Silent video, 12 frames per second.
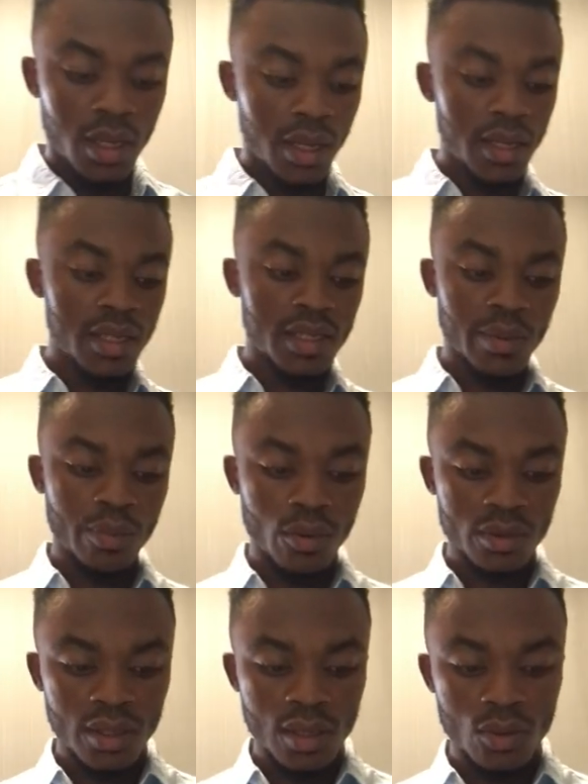It is
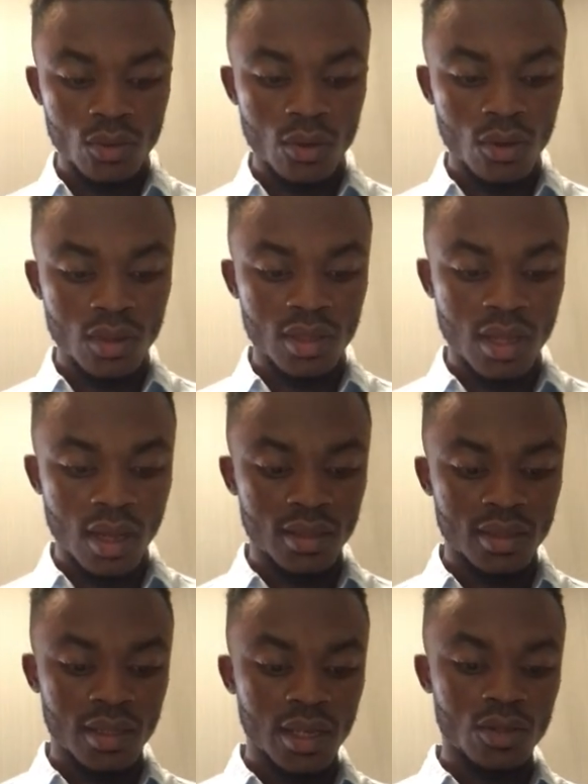important to note that
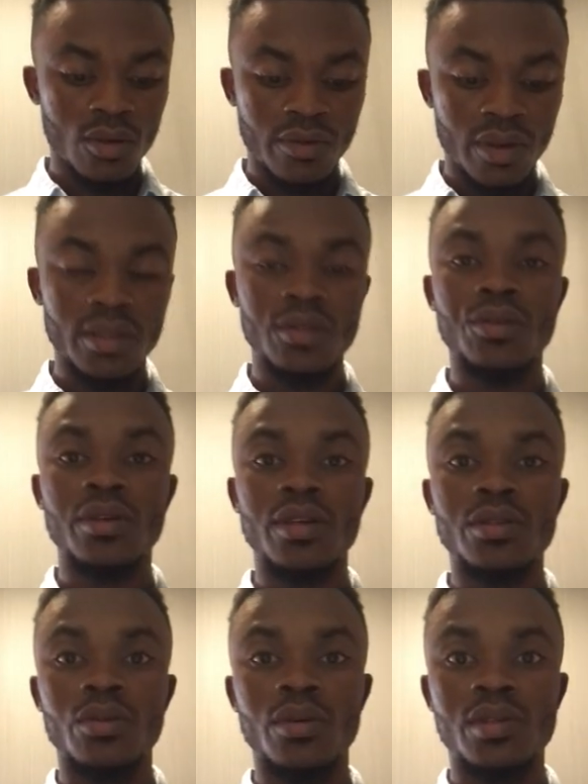stage of
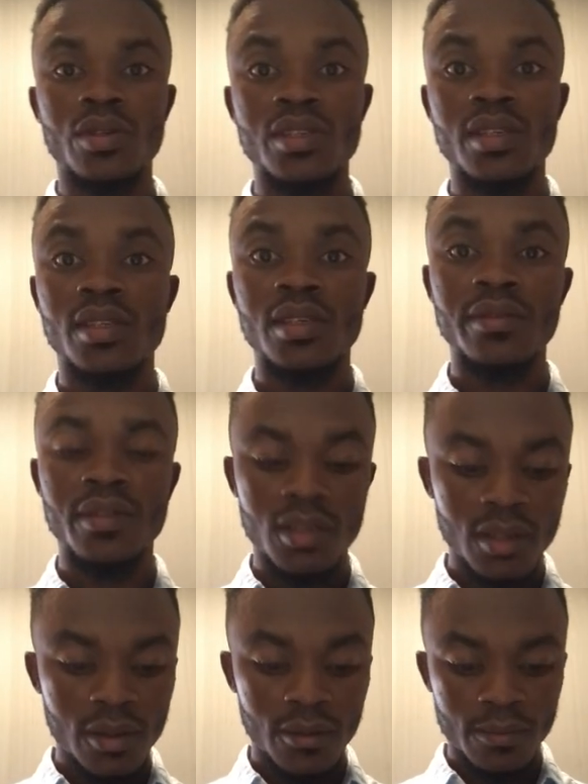intercultural
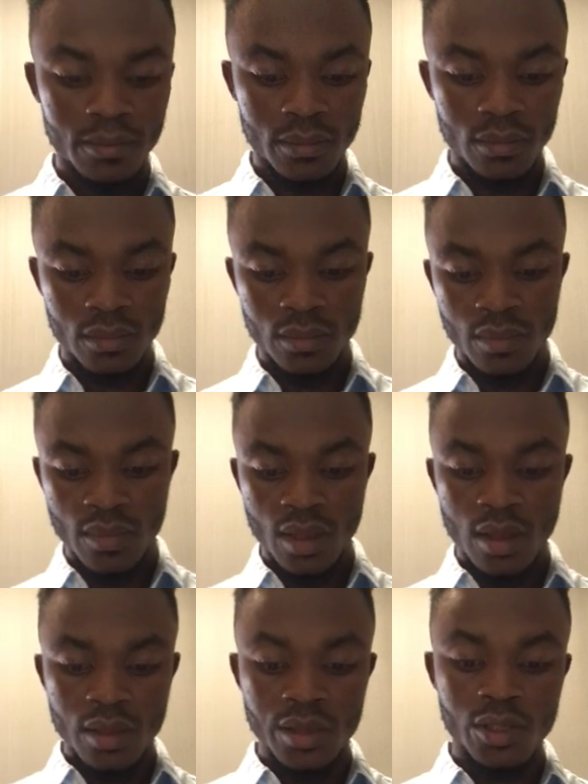sensitivity
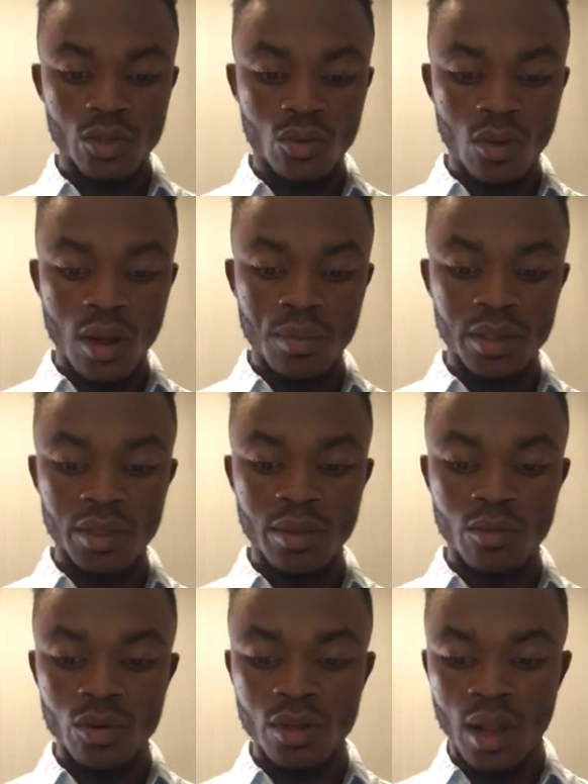described in
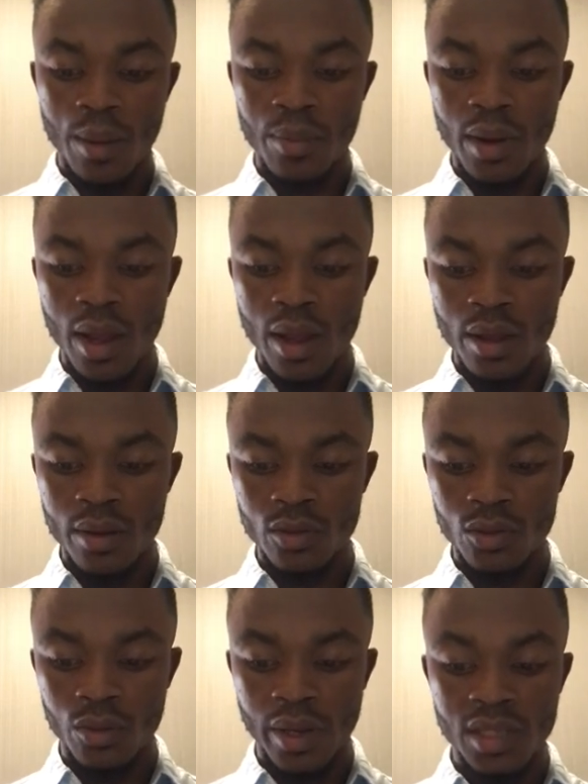the model apply
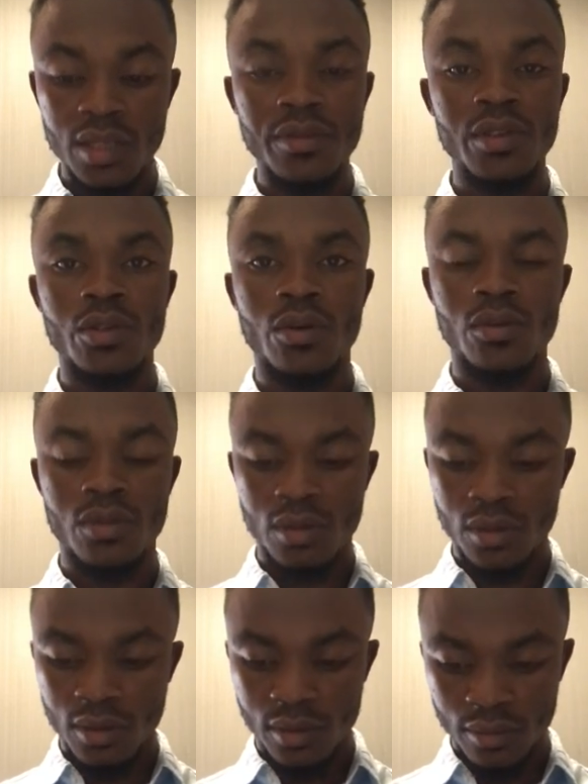to
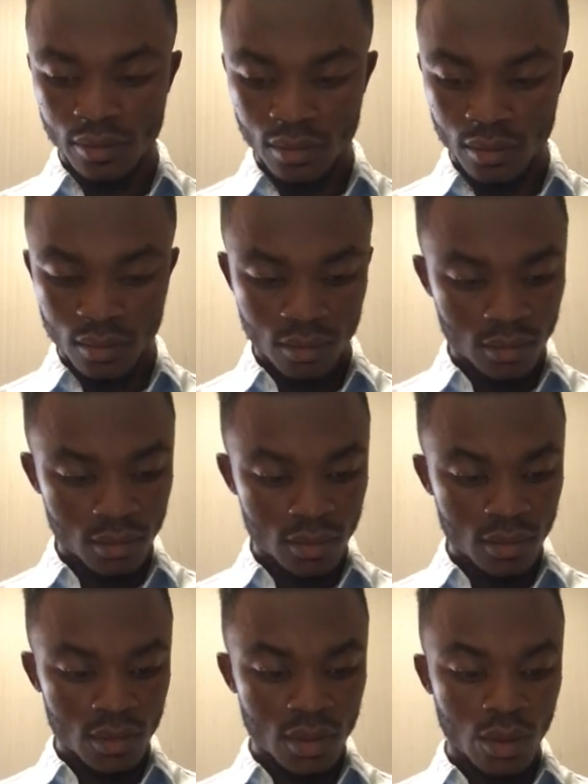individuals,
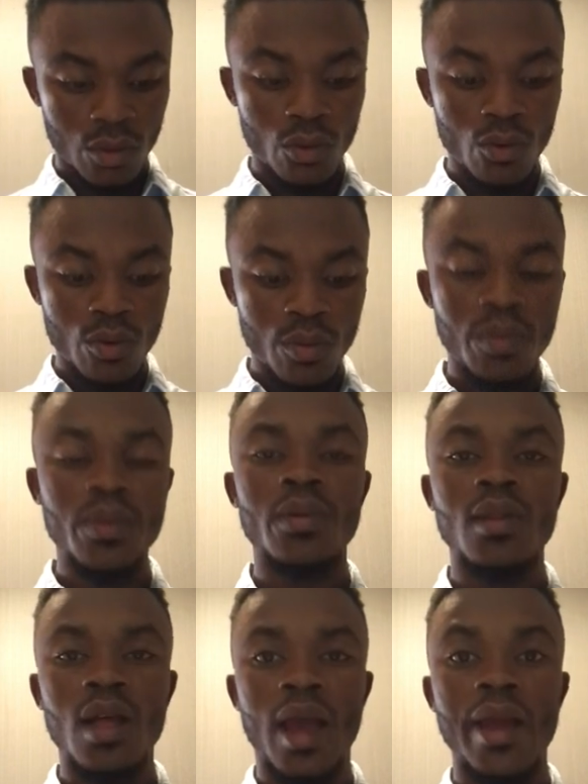group,
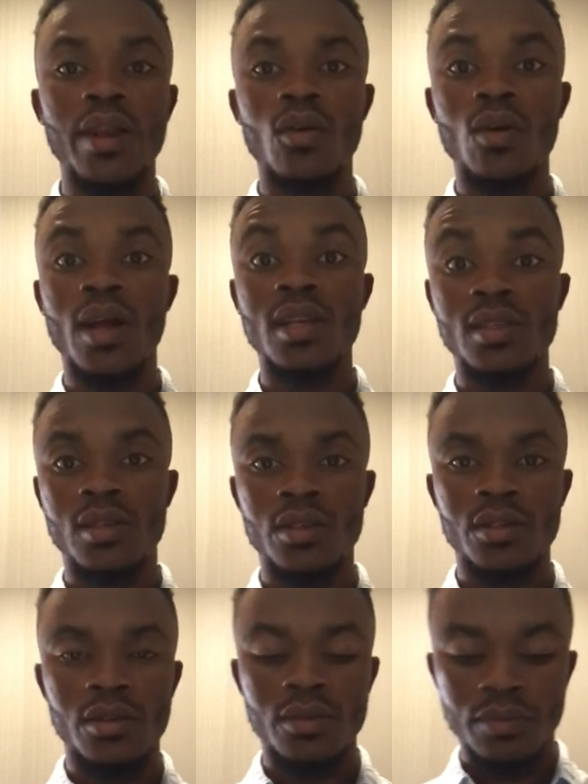and
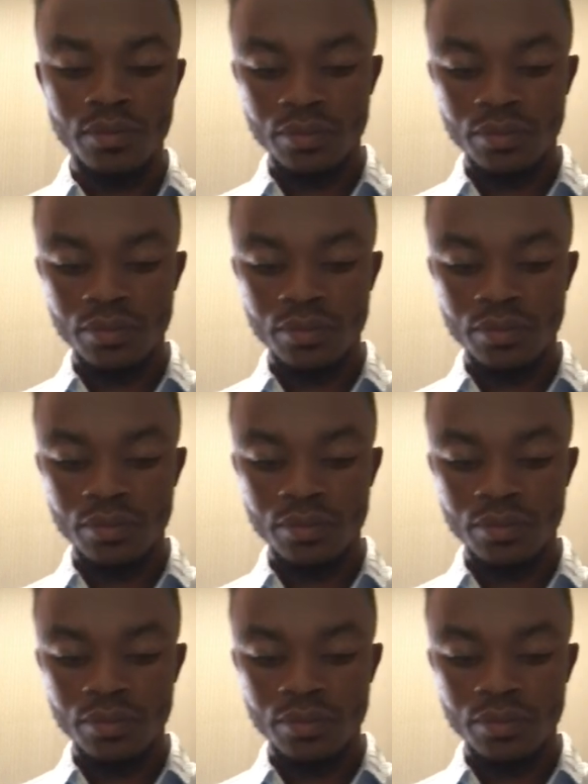organization